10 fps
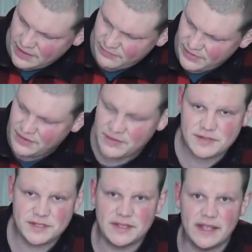
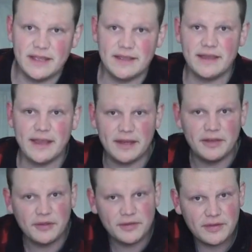because they had
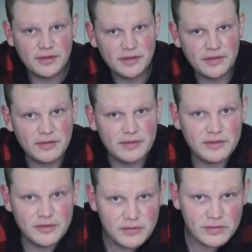gotten the
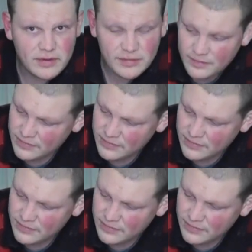new